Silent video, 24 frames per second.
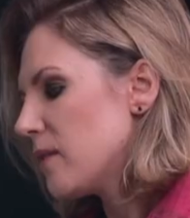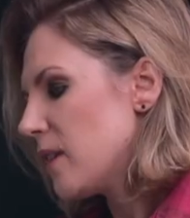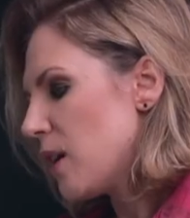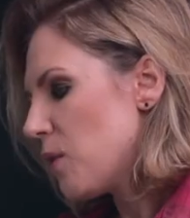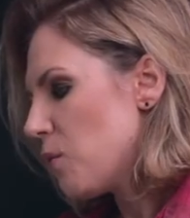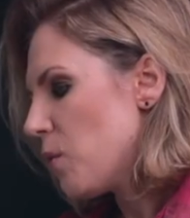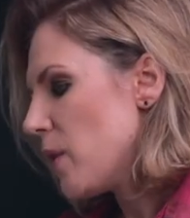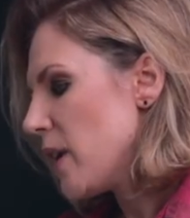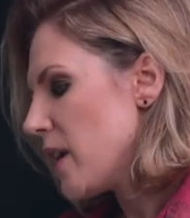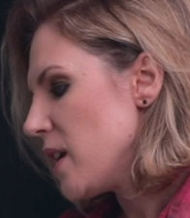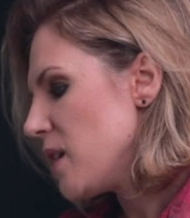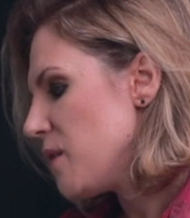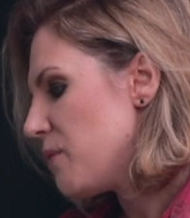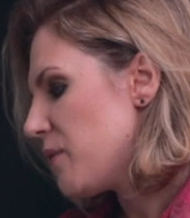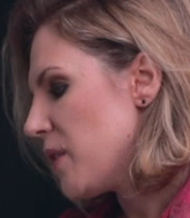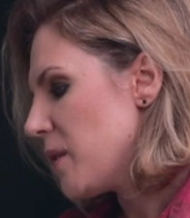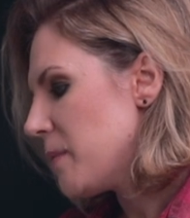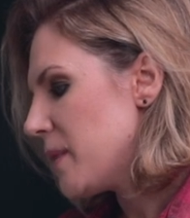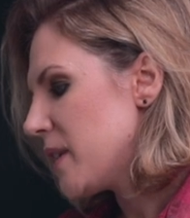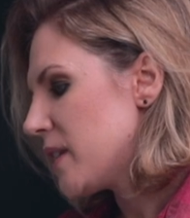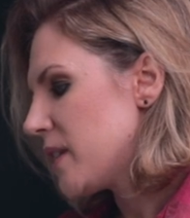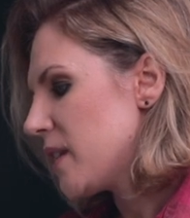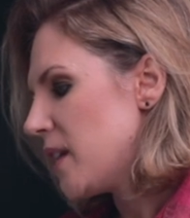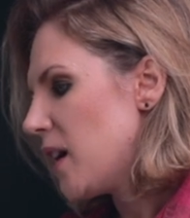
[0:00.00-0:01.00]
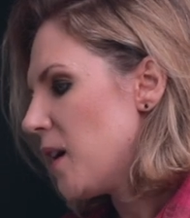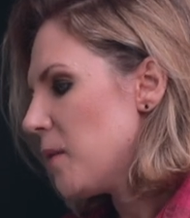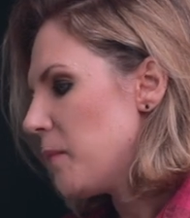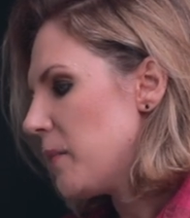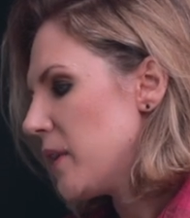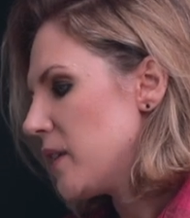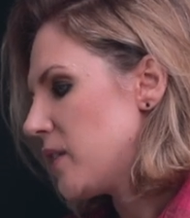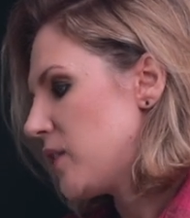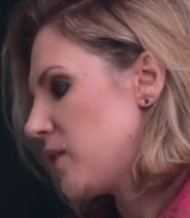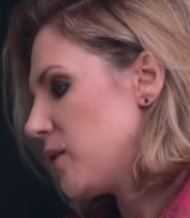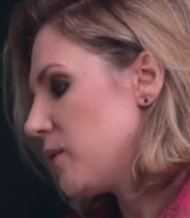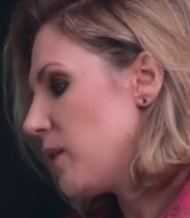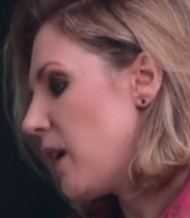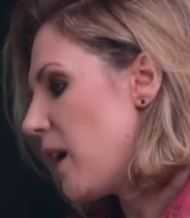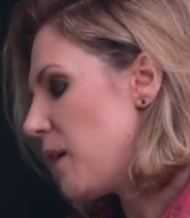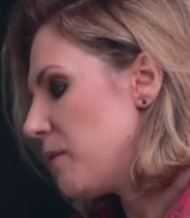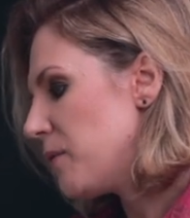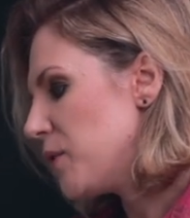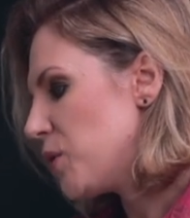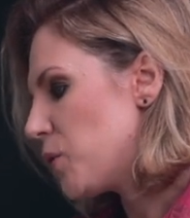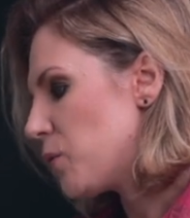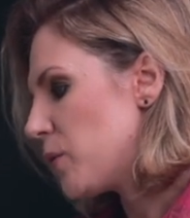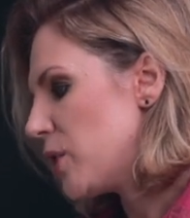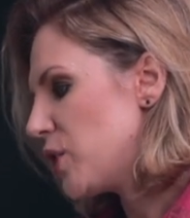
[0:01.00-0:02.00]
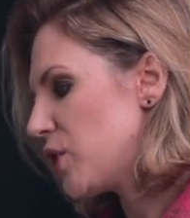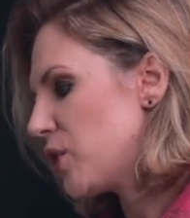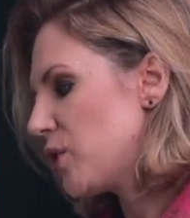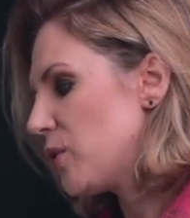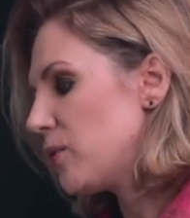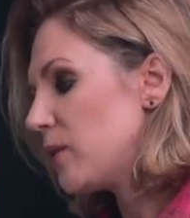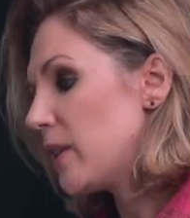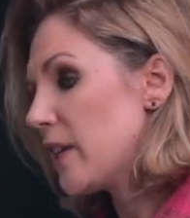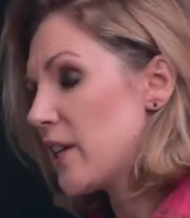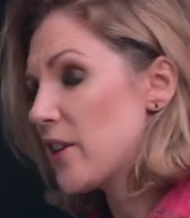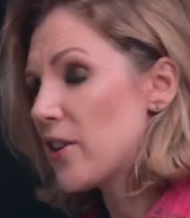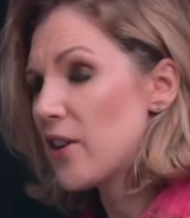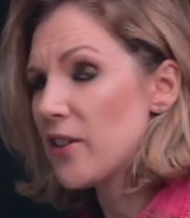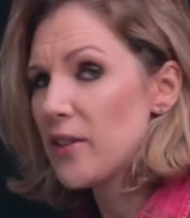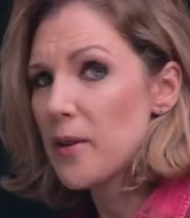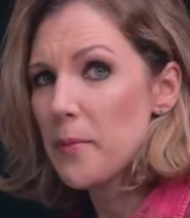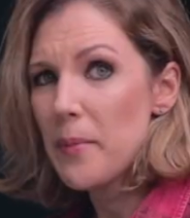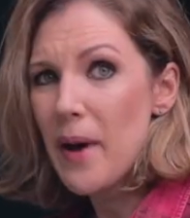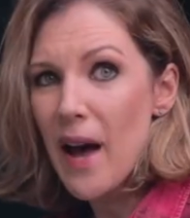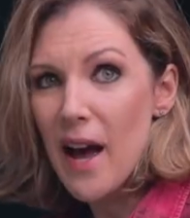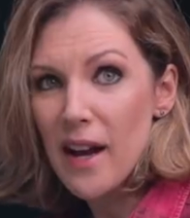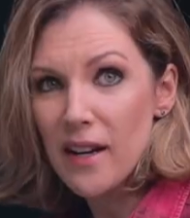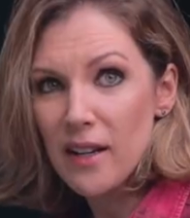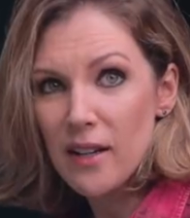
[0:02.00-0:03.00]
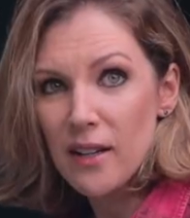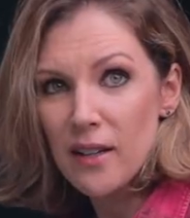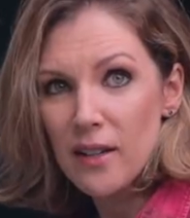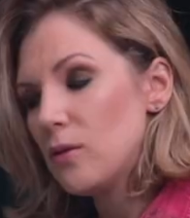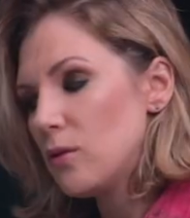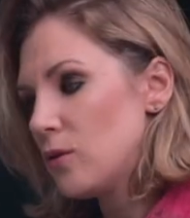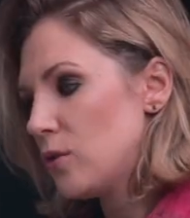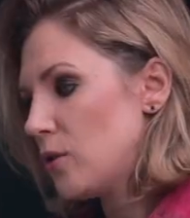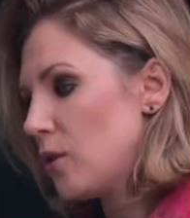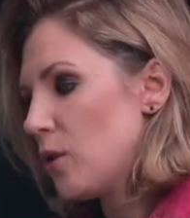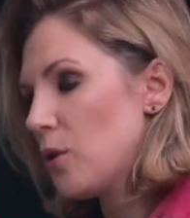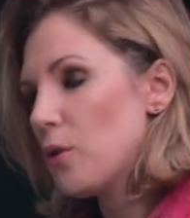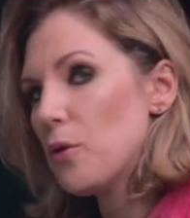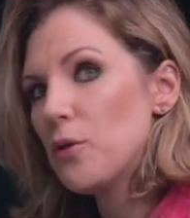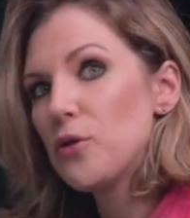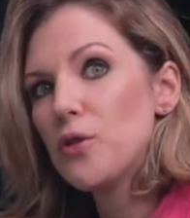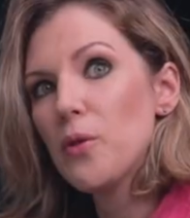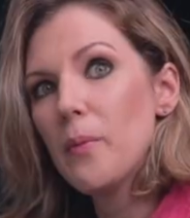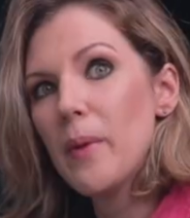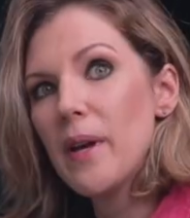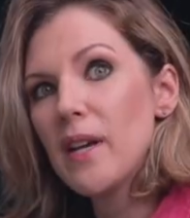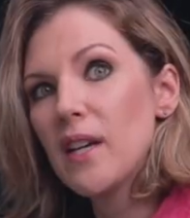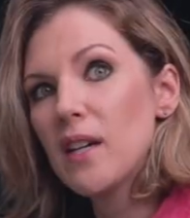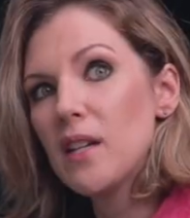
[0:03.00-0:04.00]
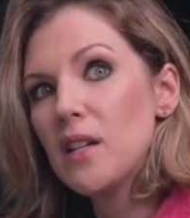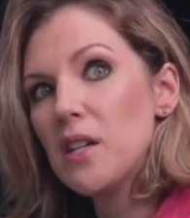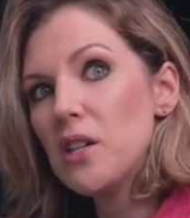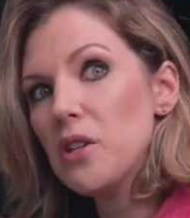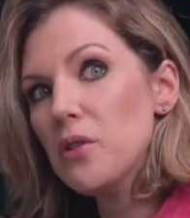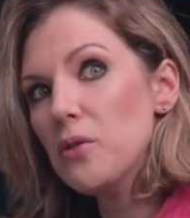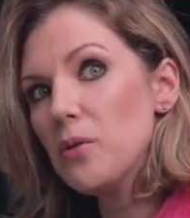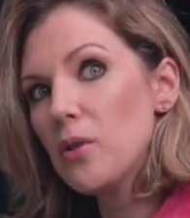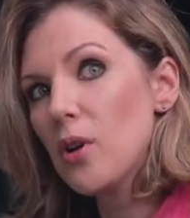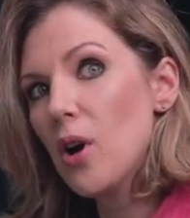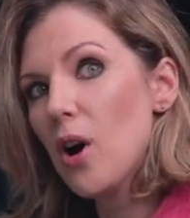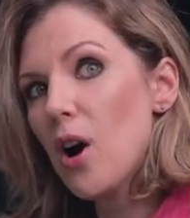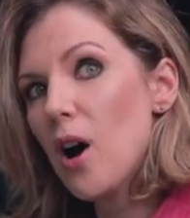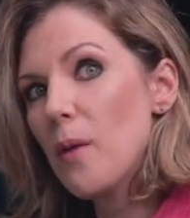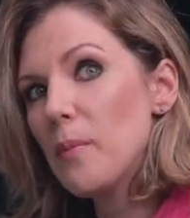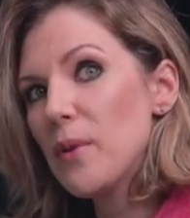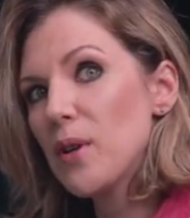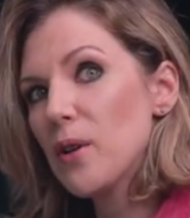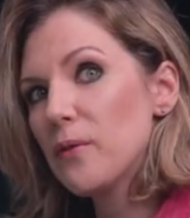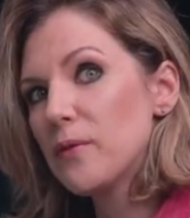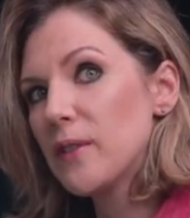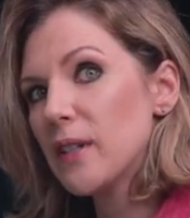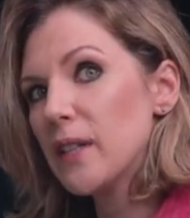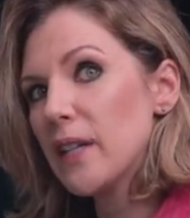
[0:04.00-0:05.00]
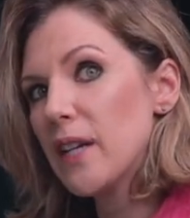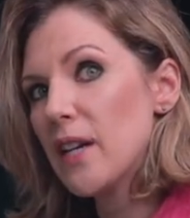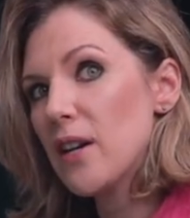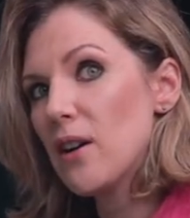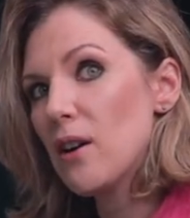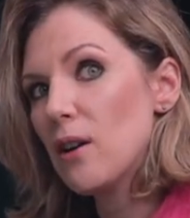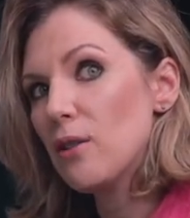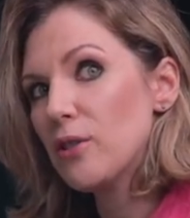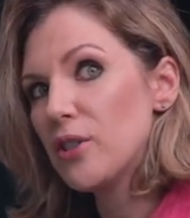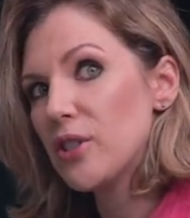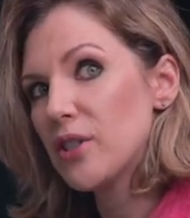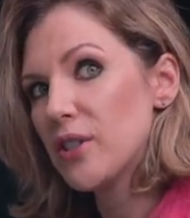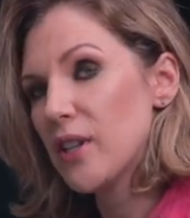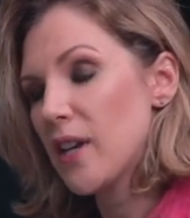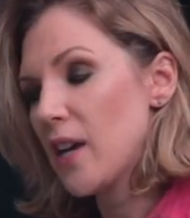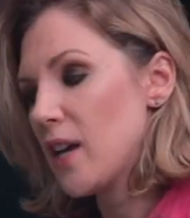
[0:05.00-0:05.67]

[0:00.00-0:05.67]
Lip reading: That way, if I mess it up, I still have the original layer at the back. So to make a new copy of the layer, I'll just